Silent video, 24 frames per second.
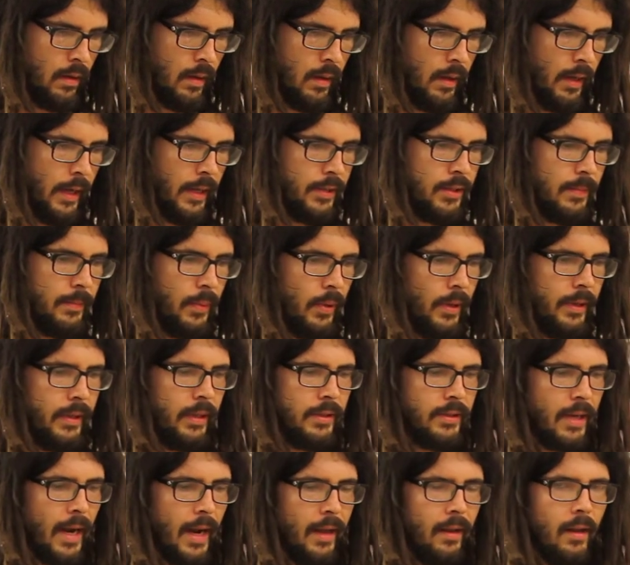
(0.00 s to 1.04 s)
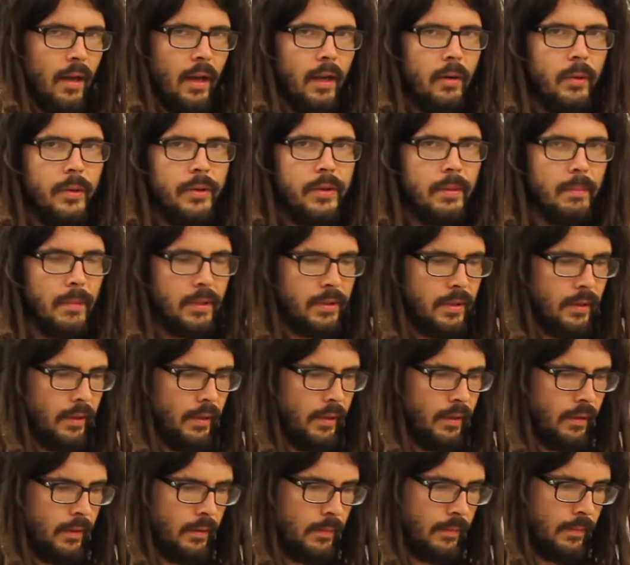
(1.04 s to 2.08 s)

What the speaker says: It's important to dialogue with the material.